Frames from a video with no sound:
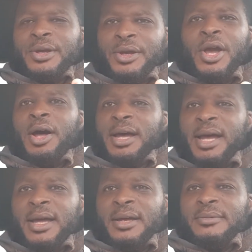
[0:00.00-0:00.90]
got
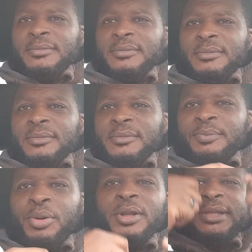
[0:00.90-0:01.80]
hurt,
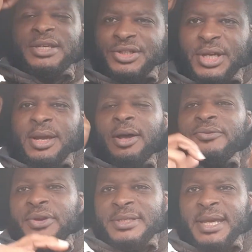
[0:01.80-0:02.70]
pulled his shirt
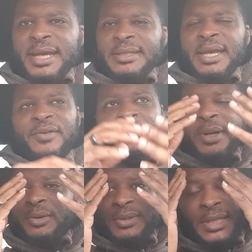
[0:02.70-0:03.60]
over his head. Everybody
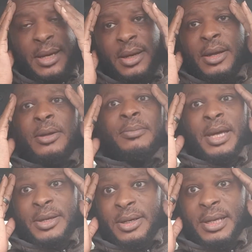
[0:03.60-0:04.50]
was like, oh my
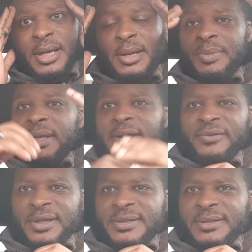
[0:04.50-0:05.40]
God, I can't believe
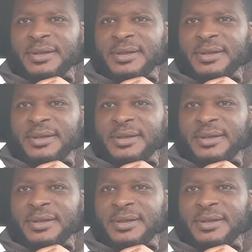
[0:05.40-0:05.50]
this.